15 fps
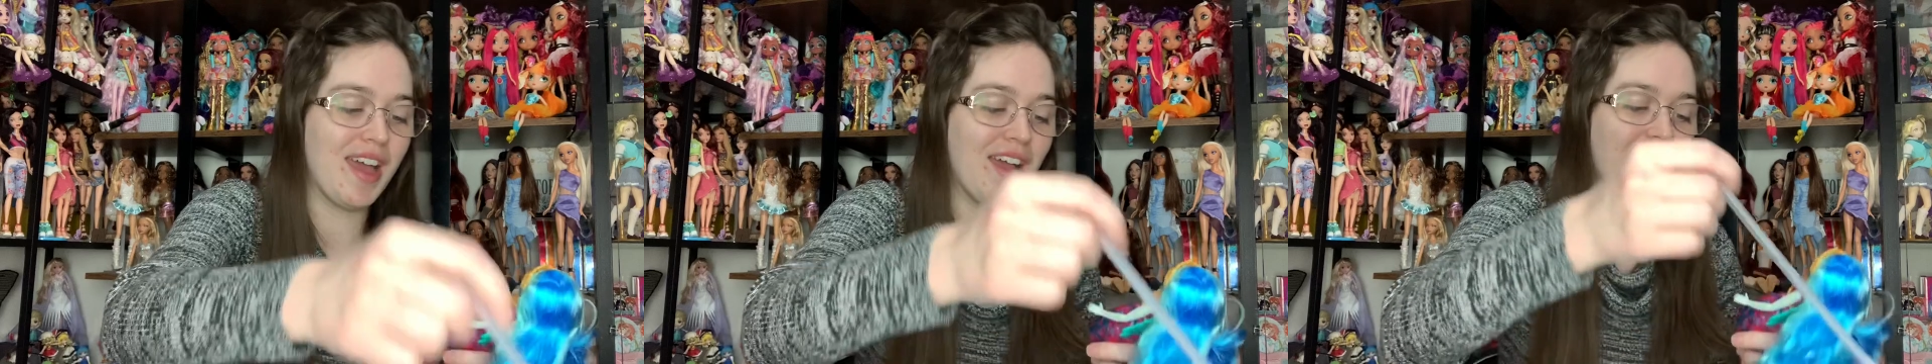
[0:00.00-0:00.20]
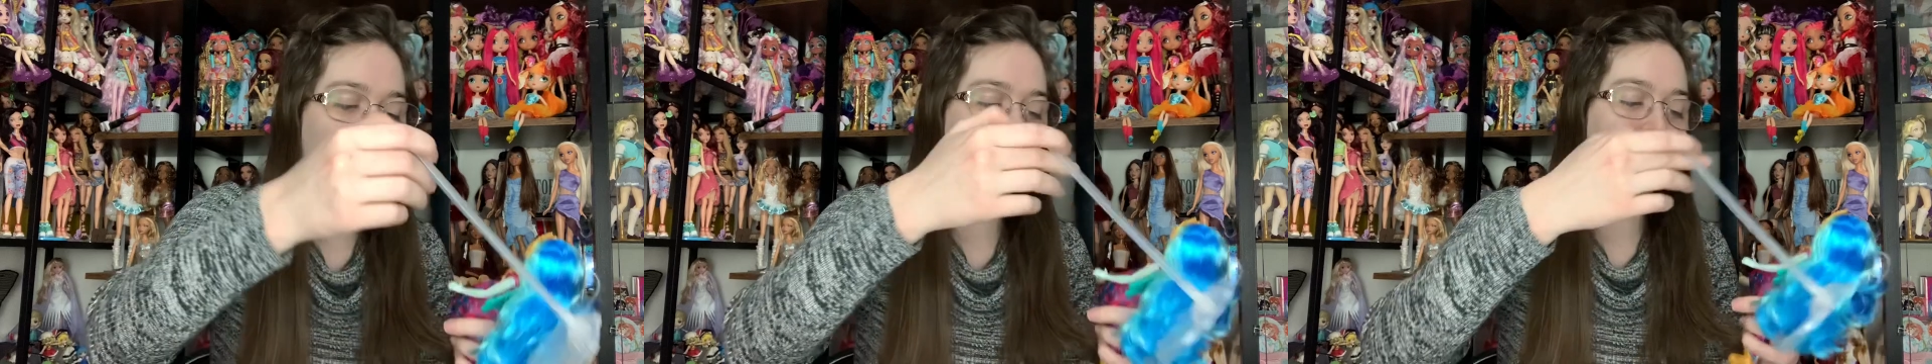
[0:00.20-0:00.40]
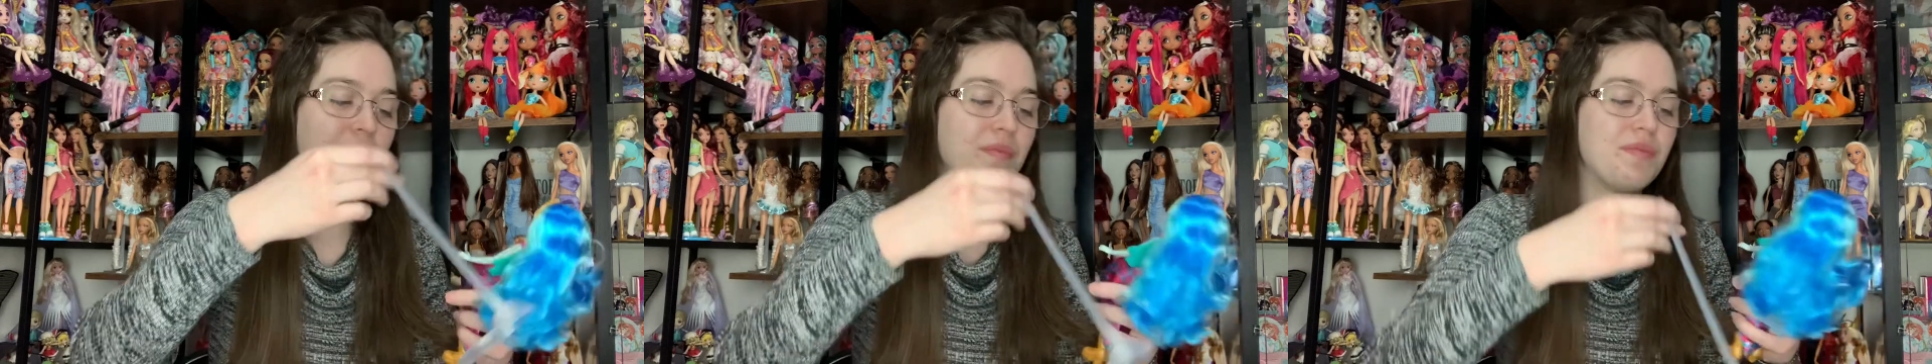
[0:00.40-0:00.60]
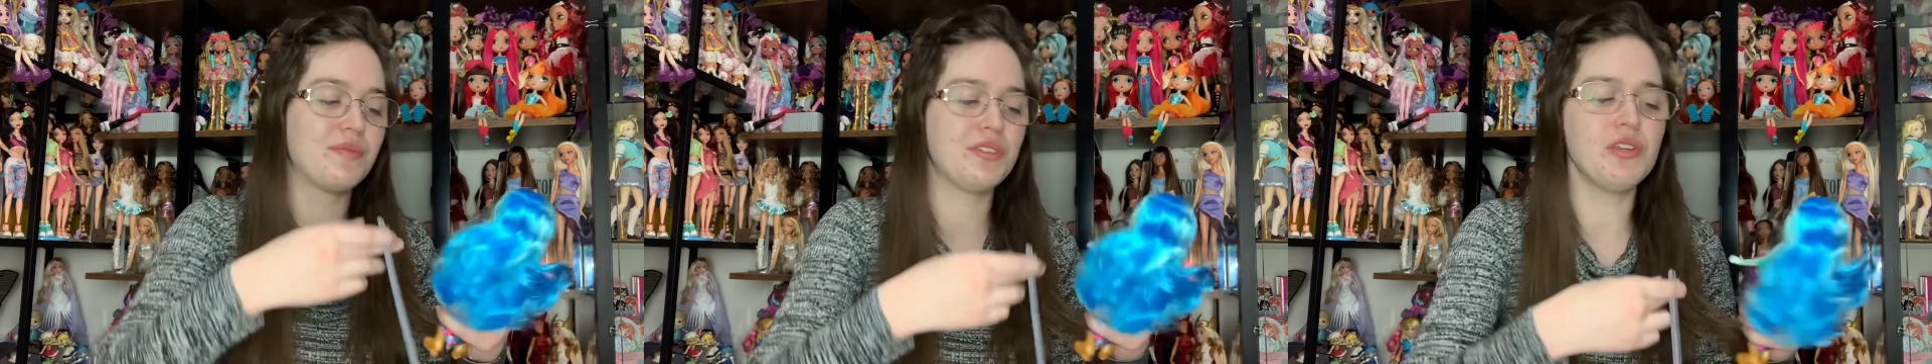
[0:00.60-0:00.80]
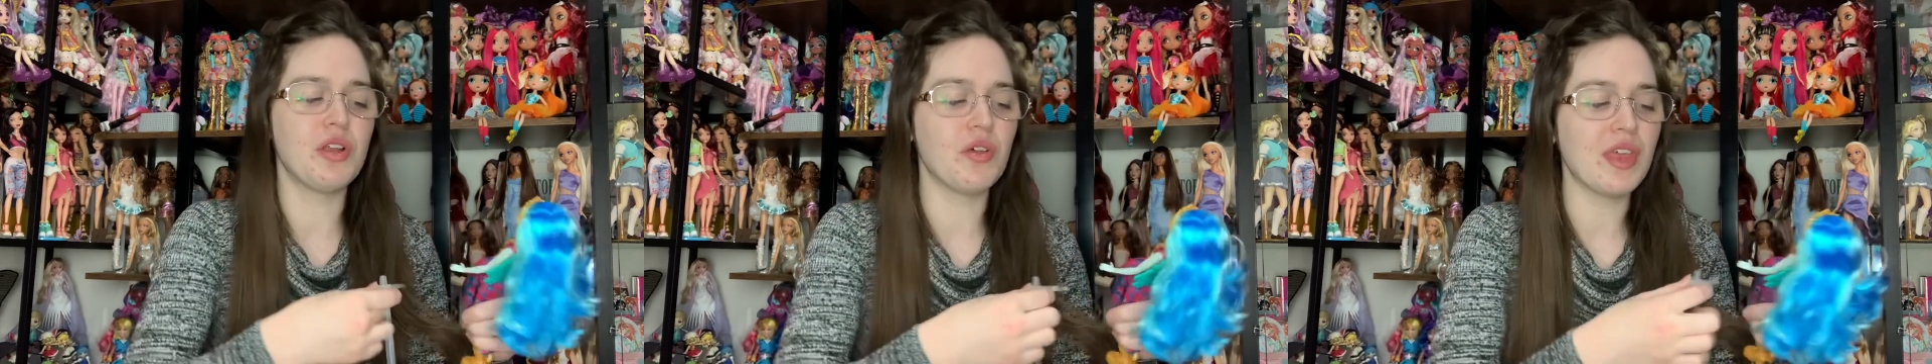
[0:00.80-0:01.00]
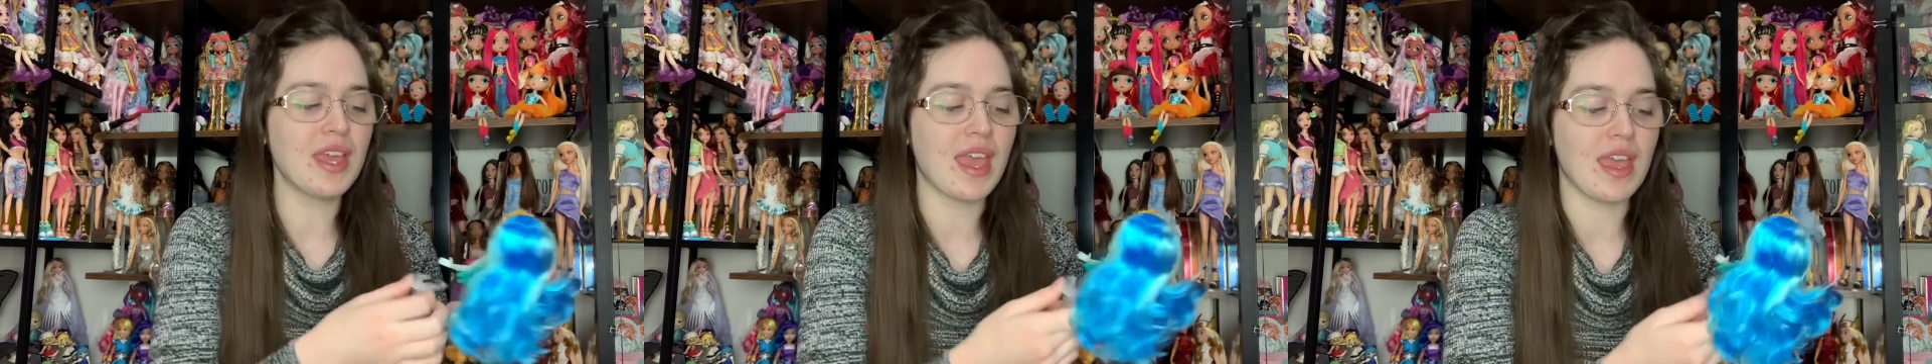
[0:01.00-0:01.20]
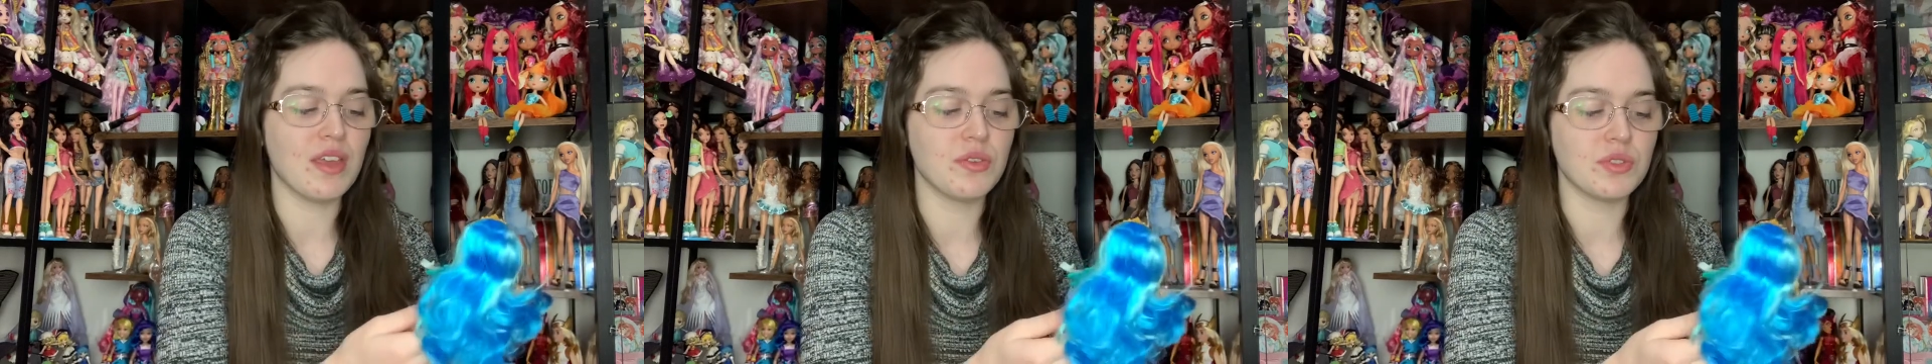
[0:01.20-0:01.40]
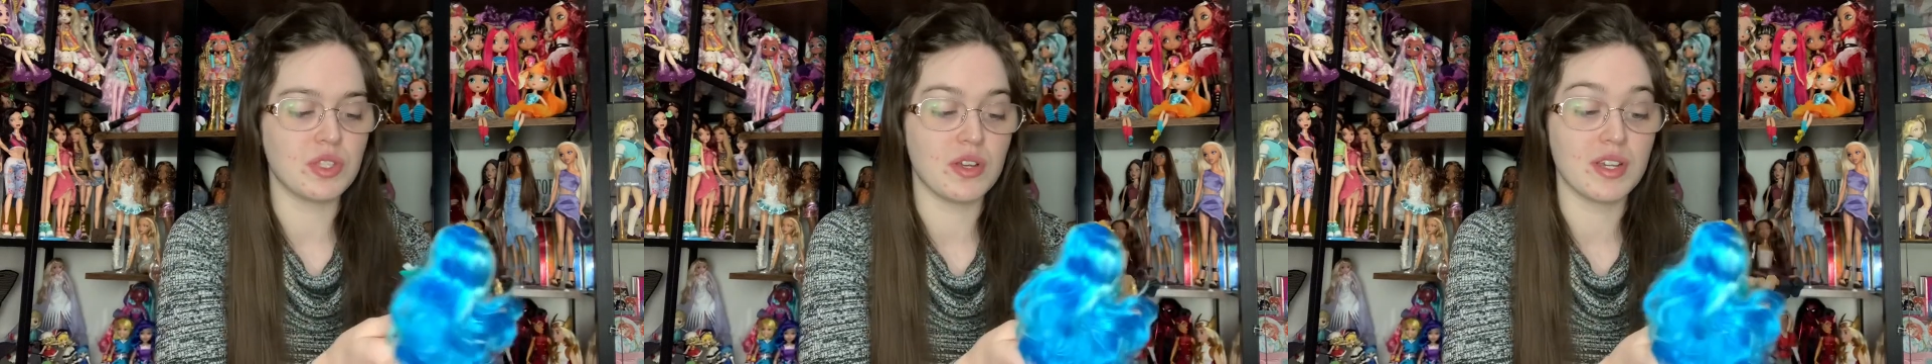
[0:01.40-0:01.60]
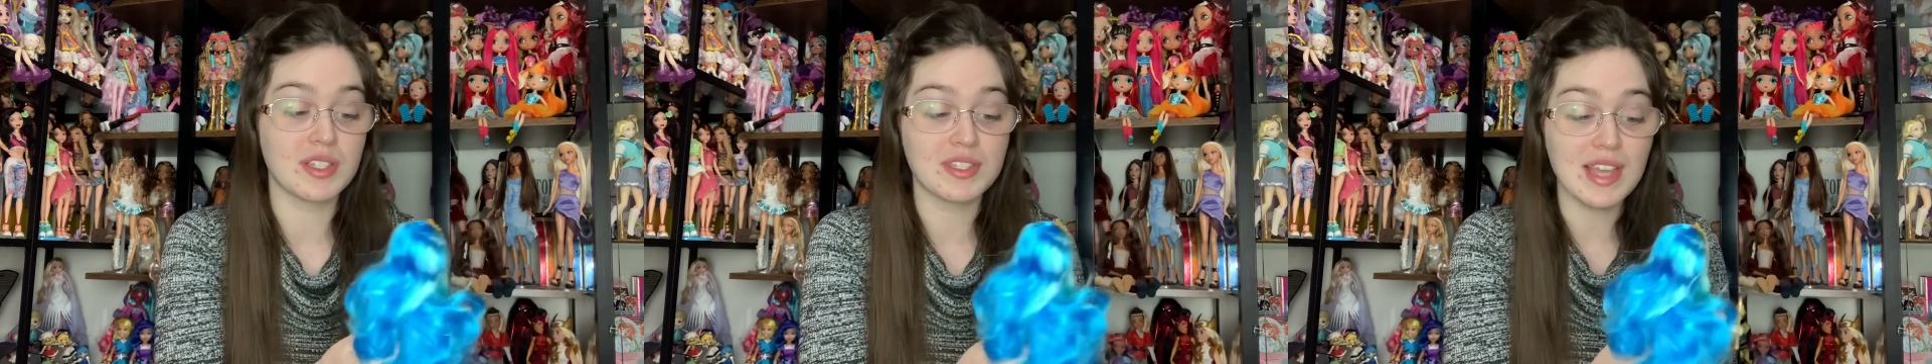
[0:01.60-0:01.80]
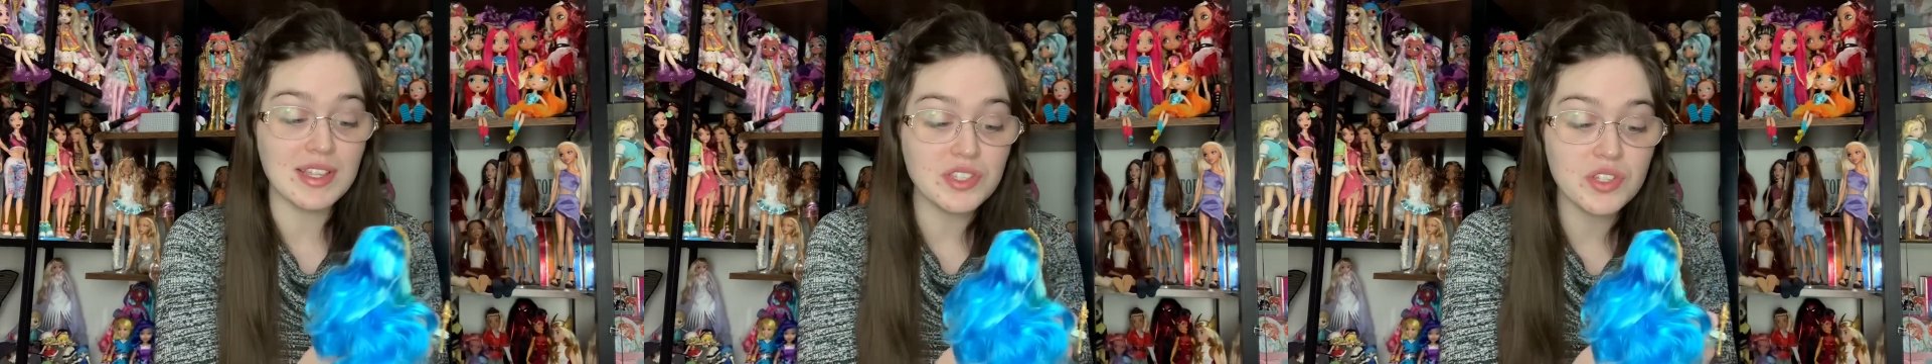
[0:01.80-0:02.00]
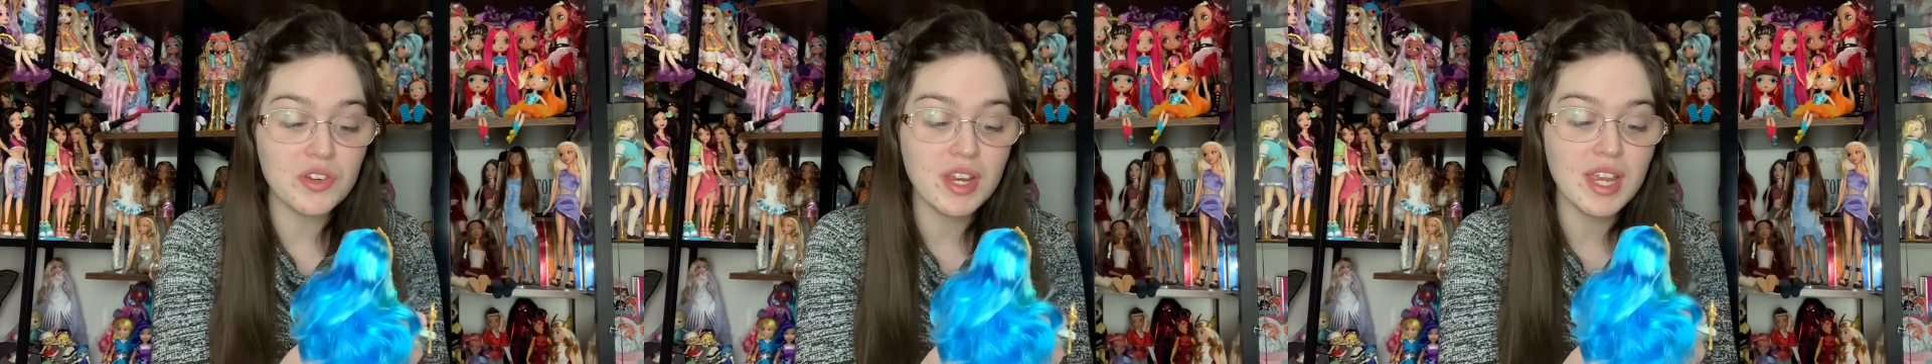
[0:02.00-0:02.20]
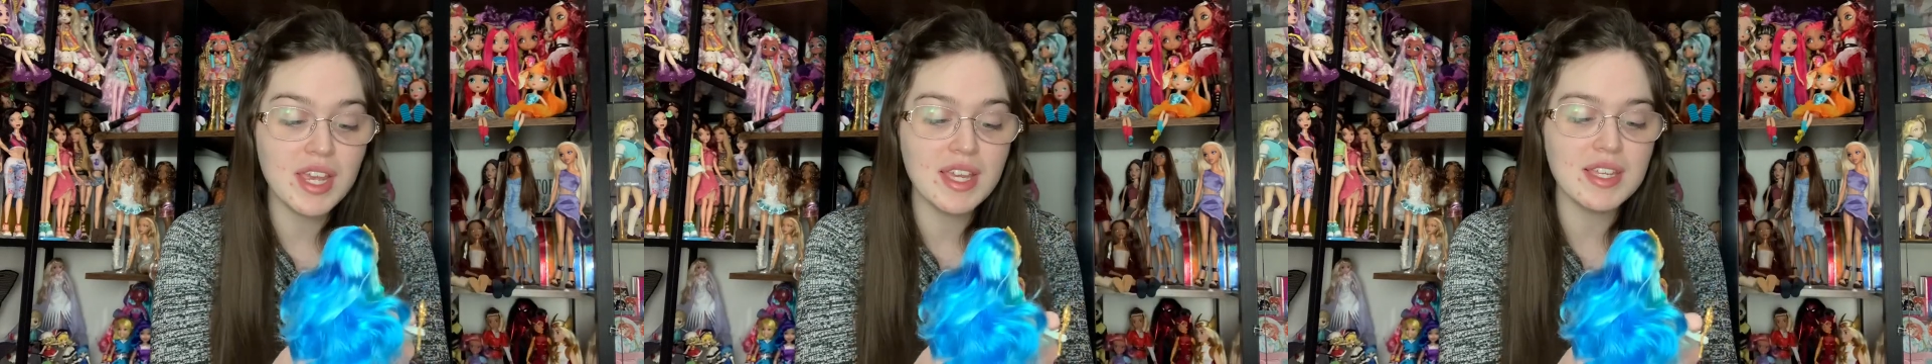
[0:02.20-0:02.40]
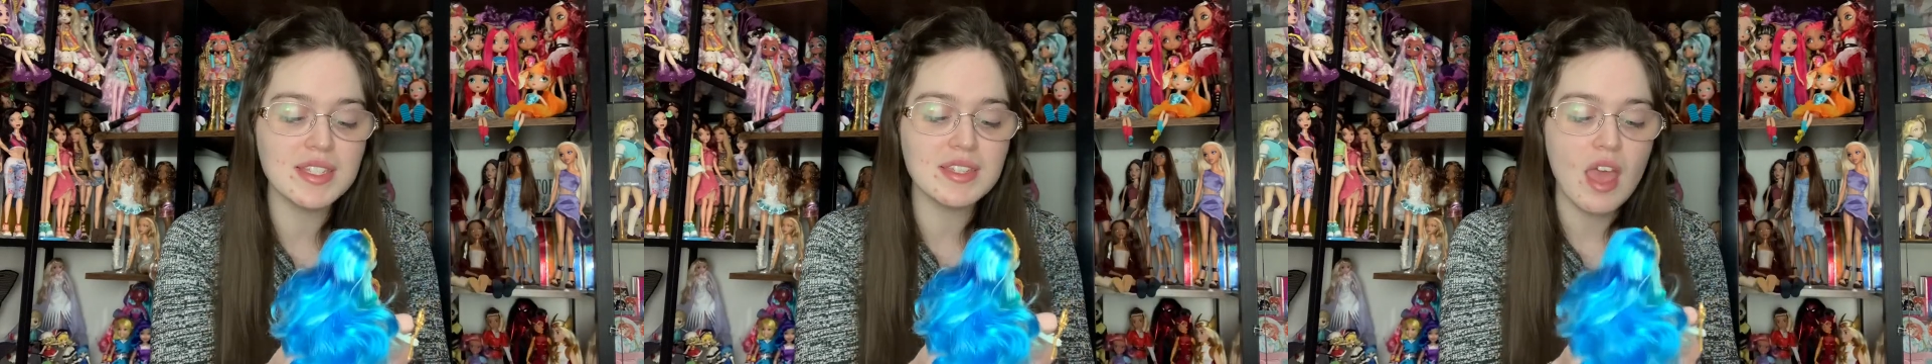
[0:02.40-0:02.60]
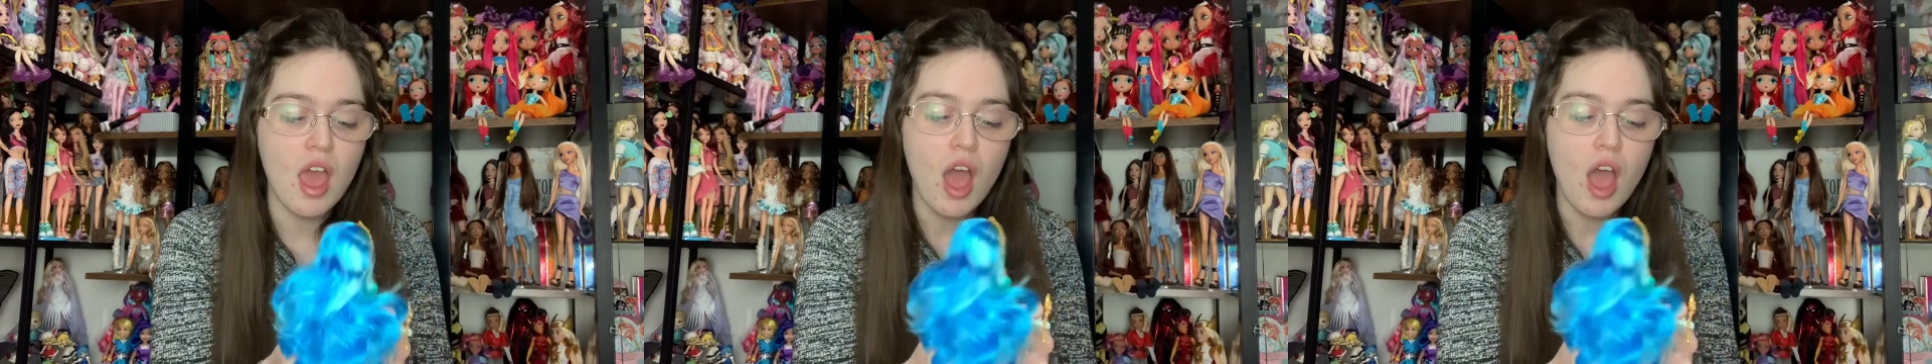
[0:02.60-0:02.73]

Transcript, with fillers: Um, you know, they can't use their accessories.